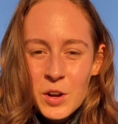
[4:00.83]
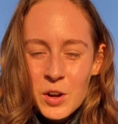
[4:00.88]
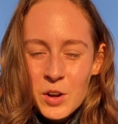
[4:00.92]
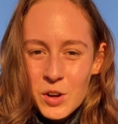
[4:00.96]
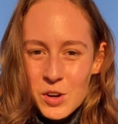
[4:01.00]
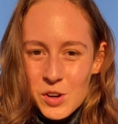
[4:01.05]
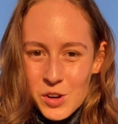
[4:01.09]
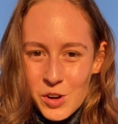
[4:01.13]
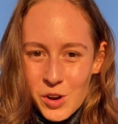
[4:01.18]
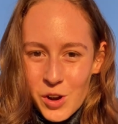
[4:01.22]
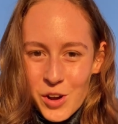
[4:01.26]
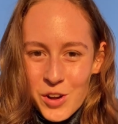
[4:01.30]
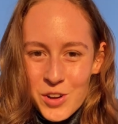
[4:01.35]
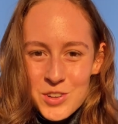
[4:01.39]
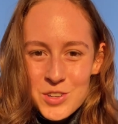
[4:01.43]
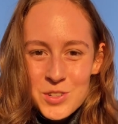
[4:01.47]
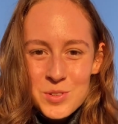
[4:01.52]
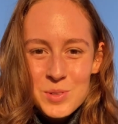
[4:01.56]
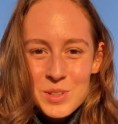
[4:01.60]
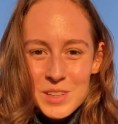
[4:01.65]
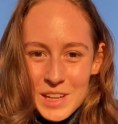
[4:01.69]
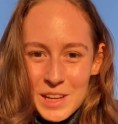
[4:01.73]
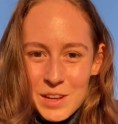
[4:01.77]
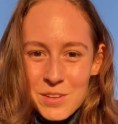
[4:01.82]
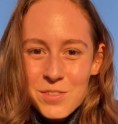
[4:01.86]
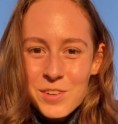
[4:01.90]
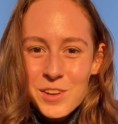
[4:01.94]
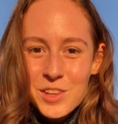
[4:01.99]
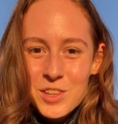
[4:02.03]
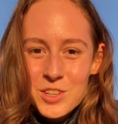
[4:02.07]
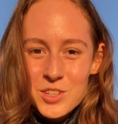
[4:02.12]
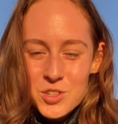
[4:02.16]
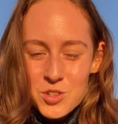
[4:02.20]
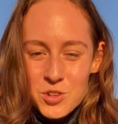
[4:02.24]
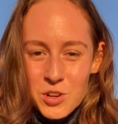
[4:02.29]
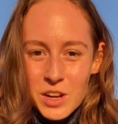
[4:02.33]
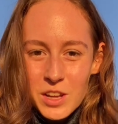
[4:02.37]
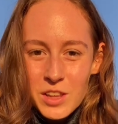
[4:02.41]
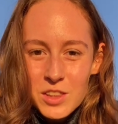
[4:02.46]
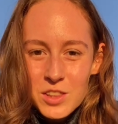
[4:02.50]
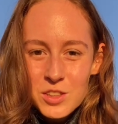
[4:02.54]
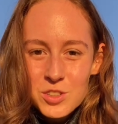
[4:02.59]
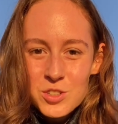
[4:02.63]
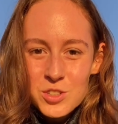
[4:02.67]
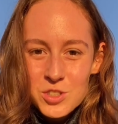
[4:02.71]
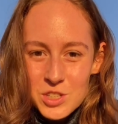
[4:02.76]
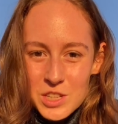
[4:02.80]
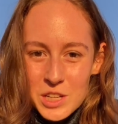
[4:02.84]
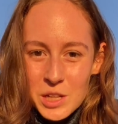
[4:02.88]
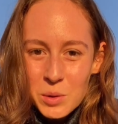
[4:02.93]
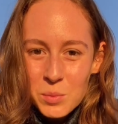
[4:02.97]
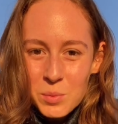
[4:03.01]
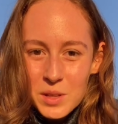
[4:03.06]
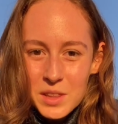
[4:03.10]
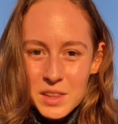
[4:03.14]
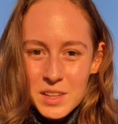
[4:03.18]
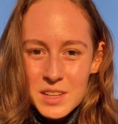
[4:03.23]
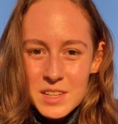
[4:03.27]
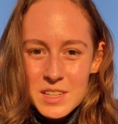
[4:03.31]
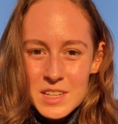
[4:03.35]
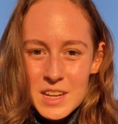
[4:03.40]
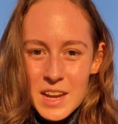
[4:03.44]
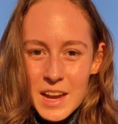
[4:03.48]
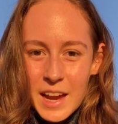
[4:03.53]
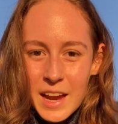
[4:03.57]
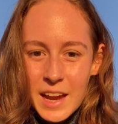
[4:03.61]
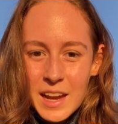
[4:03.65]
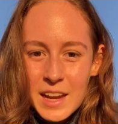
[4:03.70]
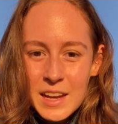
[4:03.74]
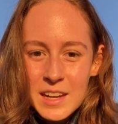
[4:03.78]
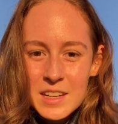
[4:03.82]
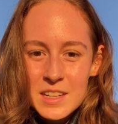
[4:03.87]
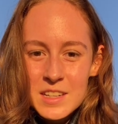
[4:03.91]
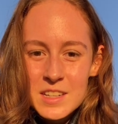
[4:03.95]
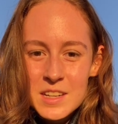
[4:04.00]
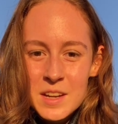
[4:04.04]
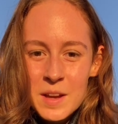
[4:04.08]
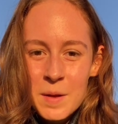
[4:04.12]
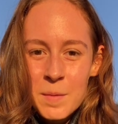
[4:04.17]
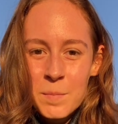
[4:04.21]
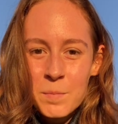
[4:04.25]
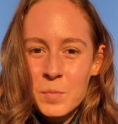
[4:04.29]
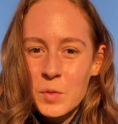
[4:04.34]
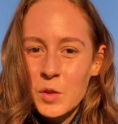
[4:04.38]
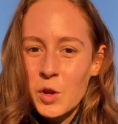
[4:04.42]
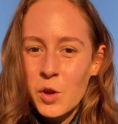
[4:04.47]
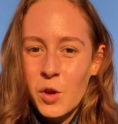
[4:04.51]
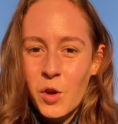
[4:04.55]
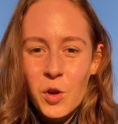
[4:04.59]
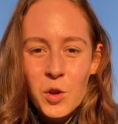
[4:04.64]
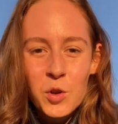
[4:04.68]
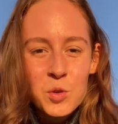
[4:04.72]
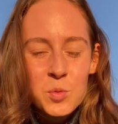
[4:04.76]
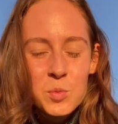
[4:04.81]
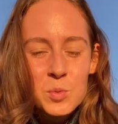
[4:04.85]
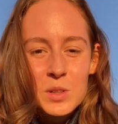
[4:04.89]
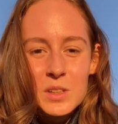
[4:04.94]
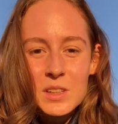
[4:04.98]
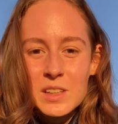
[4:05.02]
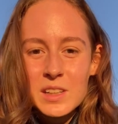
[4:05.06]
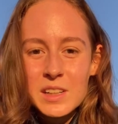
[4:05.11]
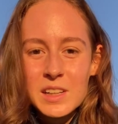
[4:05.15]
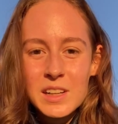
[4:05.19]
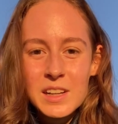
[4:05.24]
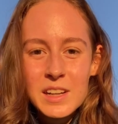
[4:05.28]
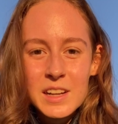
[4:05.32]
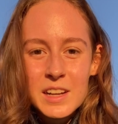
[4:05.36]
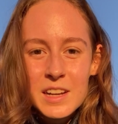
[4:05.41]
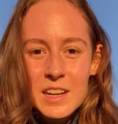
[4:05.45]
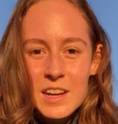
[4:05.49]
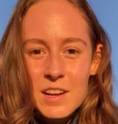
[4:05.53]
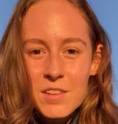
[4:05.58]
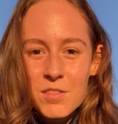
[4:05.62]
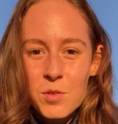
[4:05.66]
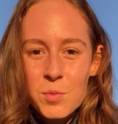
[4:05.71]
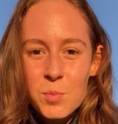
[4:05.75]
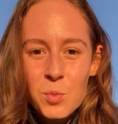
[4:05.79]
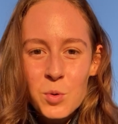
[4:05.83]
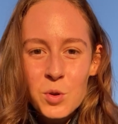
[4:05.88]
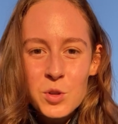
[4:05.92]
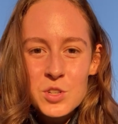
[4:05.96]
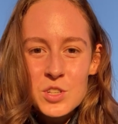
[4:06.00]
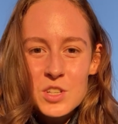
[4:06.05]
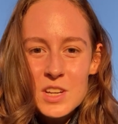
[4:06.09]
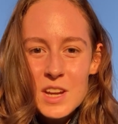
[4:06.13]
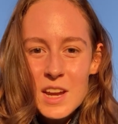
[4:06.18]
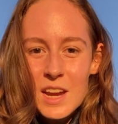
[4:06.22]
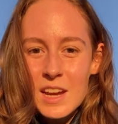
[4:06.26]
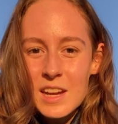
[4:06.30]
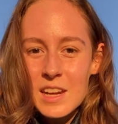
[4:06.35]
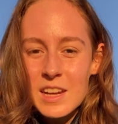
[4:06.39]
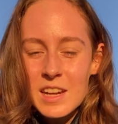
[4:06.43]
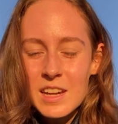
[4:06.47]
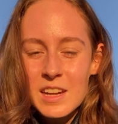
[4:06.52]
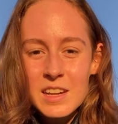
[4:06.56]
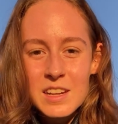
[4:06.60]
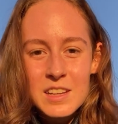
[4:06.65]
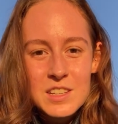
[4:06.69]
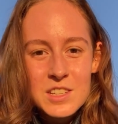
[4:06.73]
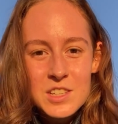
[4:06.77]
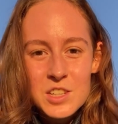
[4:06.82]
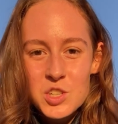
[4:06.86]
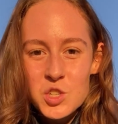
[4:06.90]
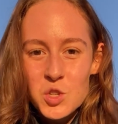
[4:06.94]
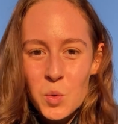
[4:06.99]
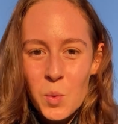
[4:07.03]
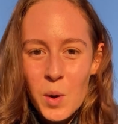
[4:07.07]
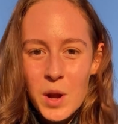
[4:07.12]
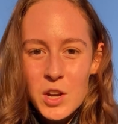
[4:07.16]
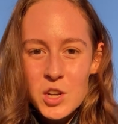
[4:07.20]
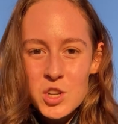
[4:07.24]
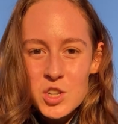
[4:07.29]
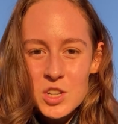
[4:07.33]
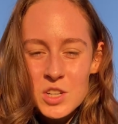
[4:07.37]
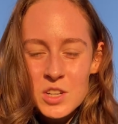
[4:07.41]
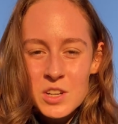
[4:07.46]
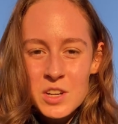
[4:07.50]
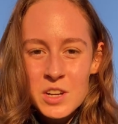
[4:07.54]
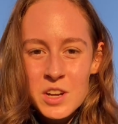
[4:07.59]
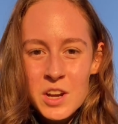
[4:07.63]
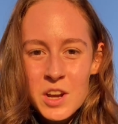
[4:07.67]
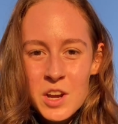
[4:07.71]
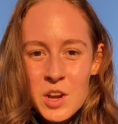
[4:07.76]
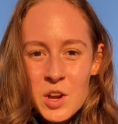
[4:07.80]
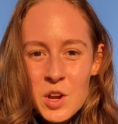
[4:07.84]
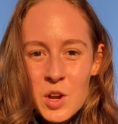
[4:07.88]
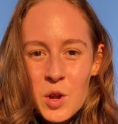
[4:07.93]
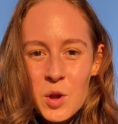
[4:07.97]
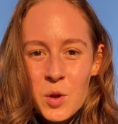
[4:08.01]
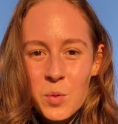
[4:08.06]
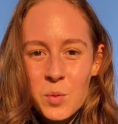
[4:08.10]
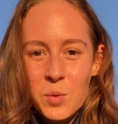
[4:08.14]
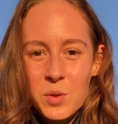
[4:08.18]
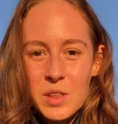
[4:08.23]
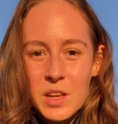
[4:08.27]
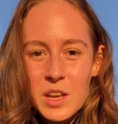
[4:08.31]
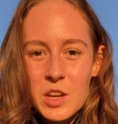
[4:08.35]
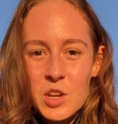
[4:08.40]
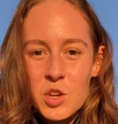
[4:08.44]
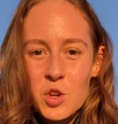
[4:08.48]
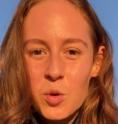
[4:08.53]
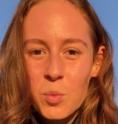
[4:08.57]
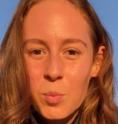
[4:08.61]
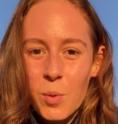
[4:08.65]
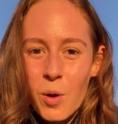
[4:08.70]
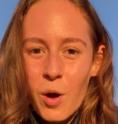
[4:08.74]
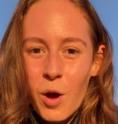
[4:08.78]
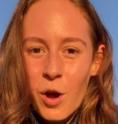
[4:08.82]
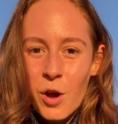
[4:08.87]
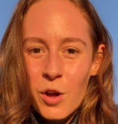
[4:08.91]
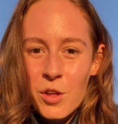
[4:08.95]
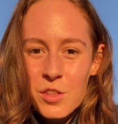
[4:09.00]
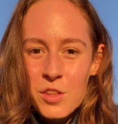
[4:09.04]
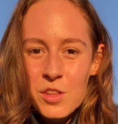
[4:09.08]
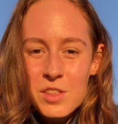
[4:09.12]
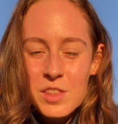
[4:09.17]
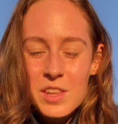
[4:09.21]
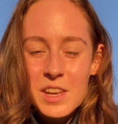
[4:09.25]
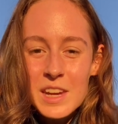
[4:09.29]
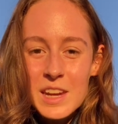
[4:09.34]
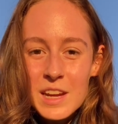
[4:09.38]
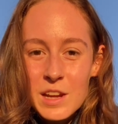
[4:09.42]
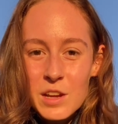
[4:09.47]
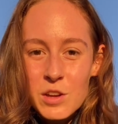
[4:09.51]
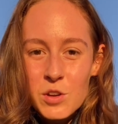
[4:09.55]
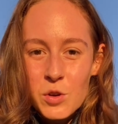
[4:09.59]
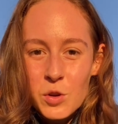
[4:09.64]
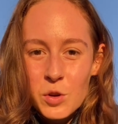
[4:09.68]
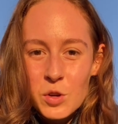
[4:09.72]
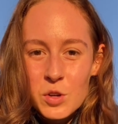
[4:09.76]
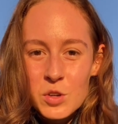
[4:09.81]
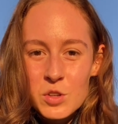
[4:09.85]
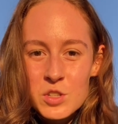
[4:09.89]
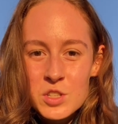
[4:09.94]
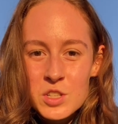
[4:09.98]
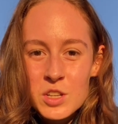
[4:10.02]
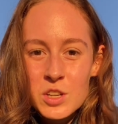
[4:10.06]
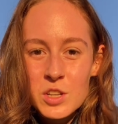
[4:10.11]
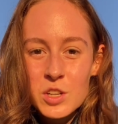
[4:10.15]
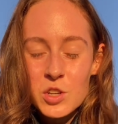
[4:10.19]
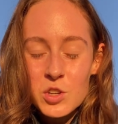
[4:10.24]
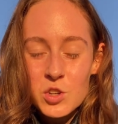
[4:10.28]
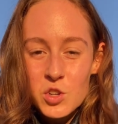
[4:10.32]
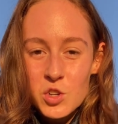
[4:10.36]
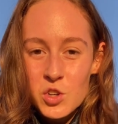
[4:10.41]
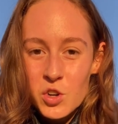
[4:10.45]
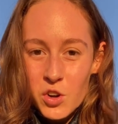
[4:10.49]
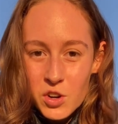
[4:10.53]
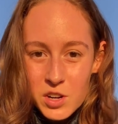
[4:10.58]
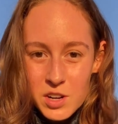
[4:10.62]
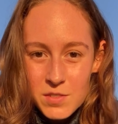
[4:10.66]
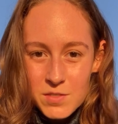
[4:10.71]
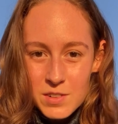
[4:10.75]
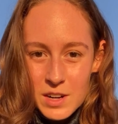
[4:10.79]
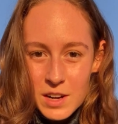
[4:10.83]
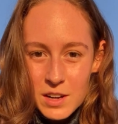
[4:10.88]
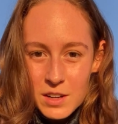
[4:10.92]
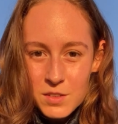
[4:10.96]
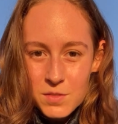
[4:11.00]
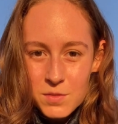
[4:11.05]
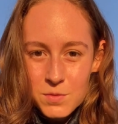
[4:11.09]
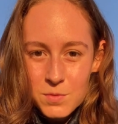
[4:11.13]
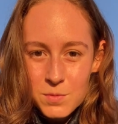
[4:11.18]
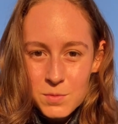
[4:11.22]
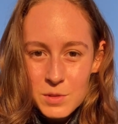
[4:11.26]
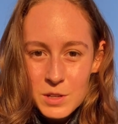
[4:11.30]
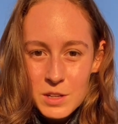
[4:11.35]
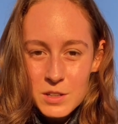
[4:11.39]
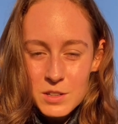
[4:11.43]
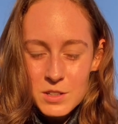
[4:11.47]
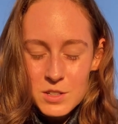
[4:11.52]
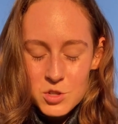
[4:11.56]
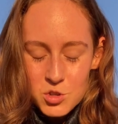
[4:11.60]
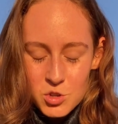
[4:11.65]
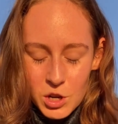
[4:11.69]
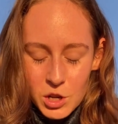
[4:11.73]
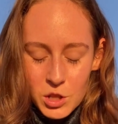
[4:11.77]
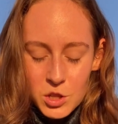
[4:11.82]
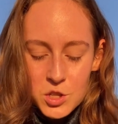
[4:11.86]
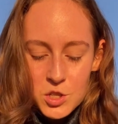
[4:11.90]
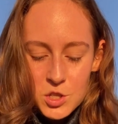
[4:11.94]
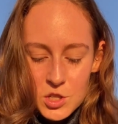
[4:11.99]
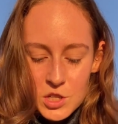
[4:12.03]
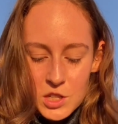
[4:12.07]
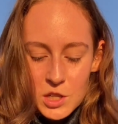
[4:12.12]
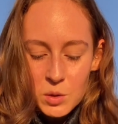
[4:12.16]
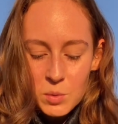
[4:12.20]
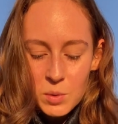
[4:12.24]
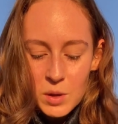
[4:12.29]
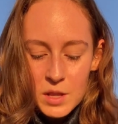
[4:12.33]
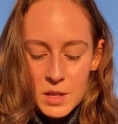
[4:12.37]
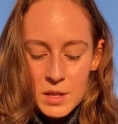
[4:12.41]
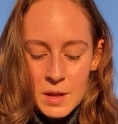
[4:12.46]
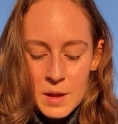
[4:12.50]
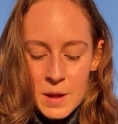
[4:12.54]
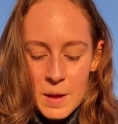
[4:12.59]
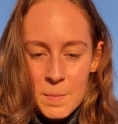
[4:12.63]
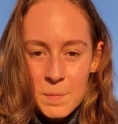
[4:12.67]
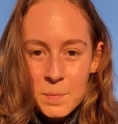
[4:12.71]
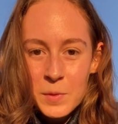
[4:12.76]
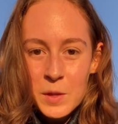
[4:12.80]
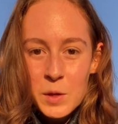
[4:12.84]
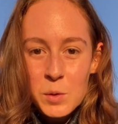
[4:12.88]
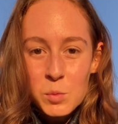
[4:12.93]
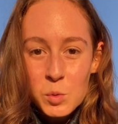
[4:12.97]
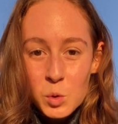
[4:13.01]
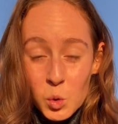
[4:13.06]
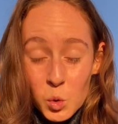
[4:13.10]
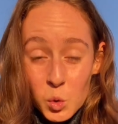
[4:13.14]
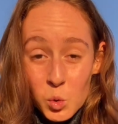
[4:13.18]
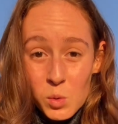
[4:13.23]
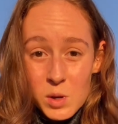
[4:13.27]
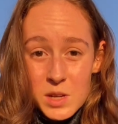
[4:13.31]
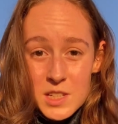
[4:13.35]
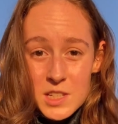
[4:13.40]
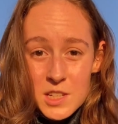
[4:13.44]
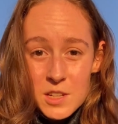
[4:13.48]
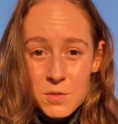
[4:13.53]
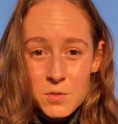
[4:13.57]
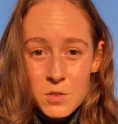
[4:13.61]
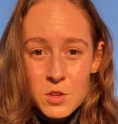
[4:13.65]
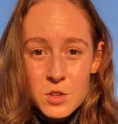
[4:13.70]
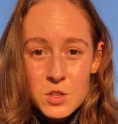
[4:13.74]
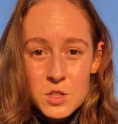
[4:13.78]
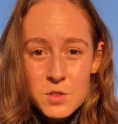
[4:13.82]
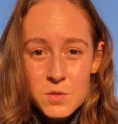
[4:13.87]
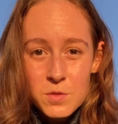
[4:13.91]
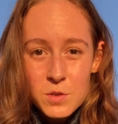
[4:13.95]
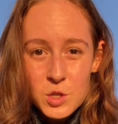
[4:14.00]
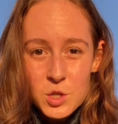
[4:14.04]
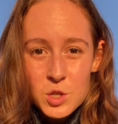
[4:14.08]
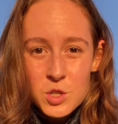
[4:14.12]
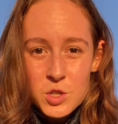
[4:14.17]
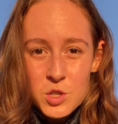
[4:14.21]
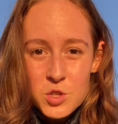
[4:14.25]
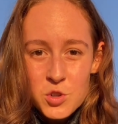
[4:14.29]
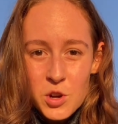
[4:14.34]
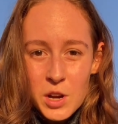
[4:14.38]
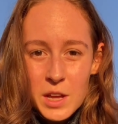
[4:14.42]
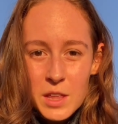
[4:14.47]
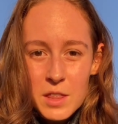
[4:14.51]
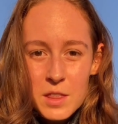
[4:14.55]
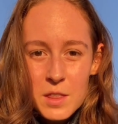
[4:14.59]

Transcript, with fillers: god will give you the strength to deal with it and god will never put any situation within your path that he knows you do not have enough strength to deal with he will always give you sufficient strength